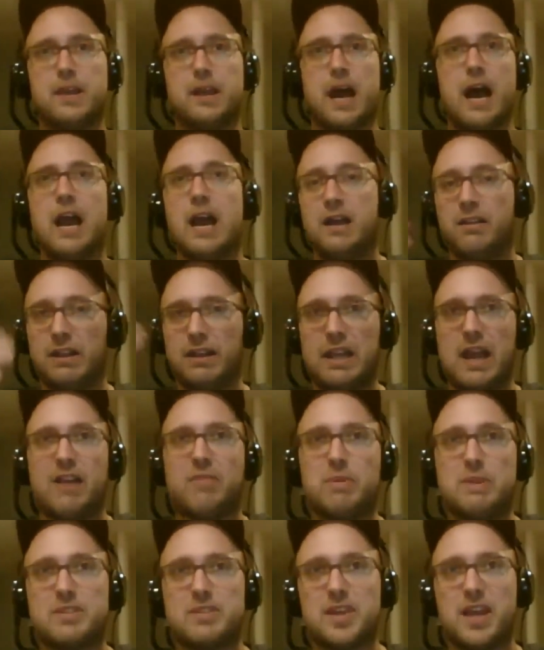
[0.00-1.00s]
Like I've
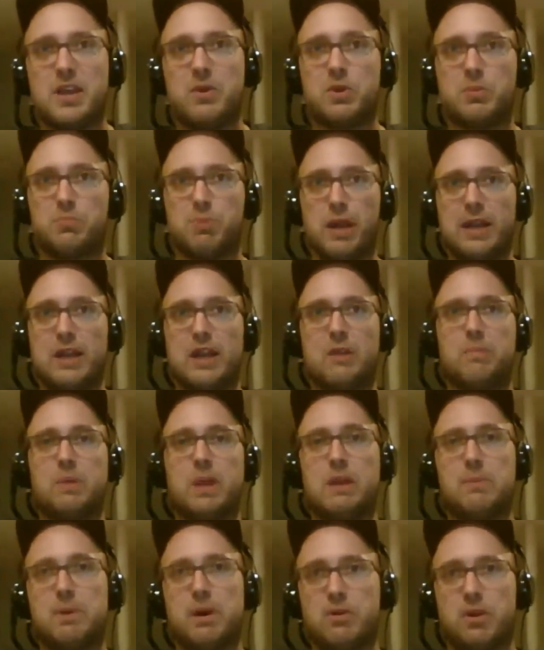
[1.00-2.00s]
been saying with Breakout
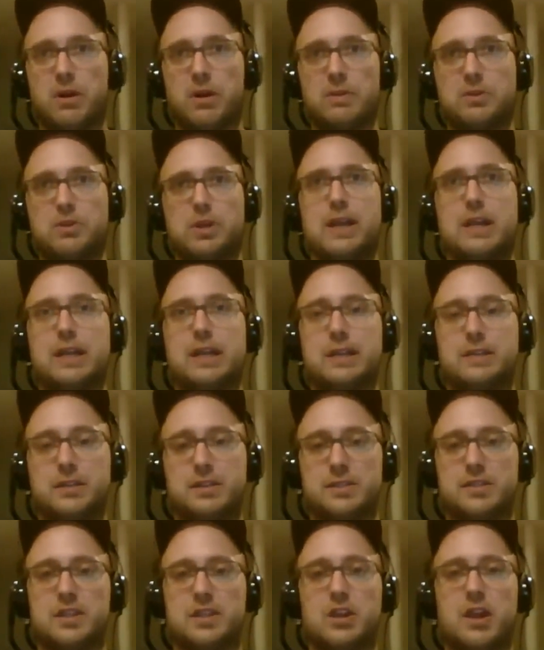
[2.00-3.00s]
Paintball while I'm trying to get
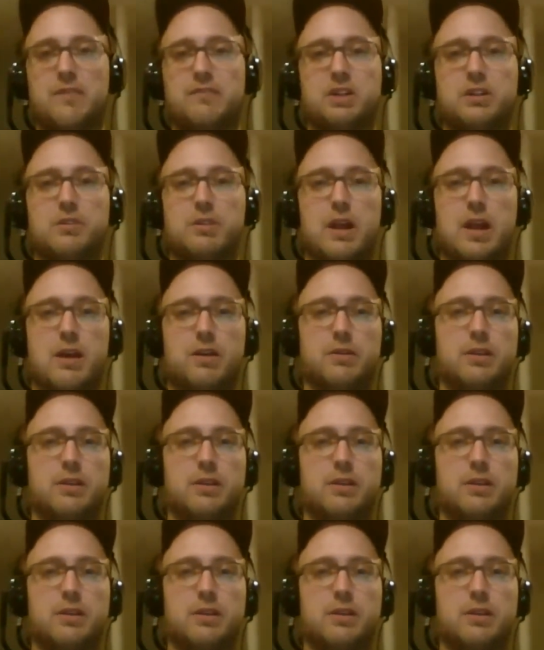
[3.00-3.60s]
this thing off the ground,